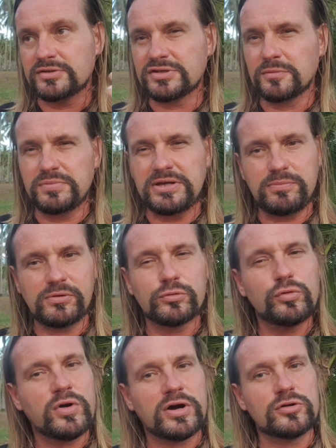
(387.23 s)
So people
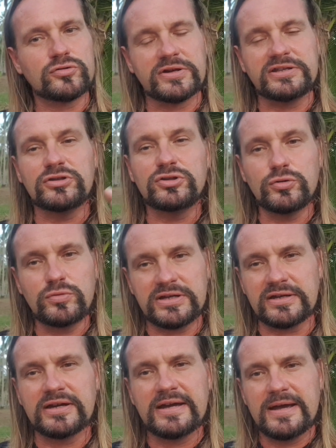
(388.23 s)
who are already
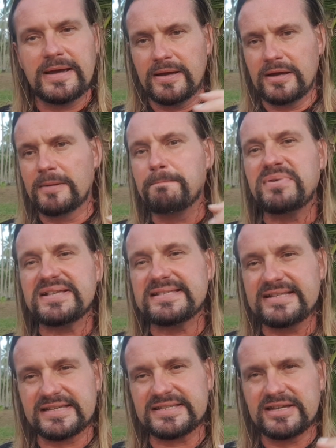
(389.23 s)
doing a
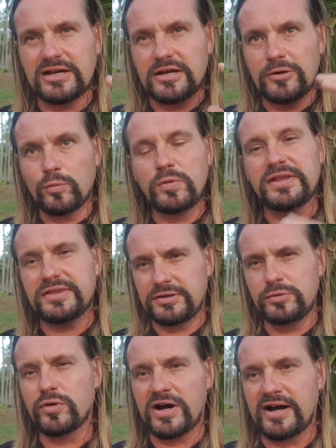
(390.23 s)
business with
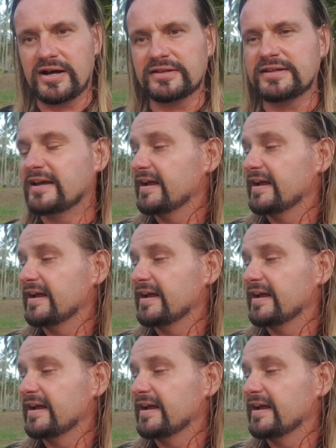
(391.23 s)
your art.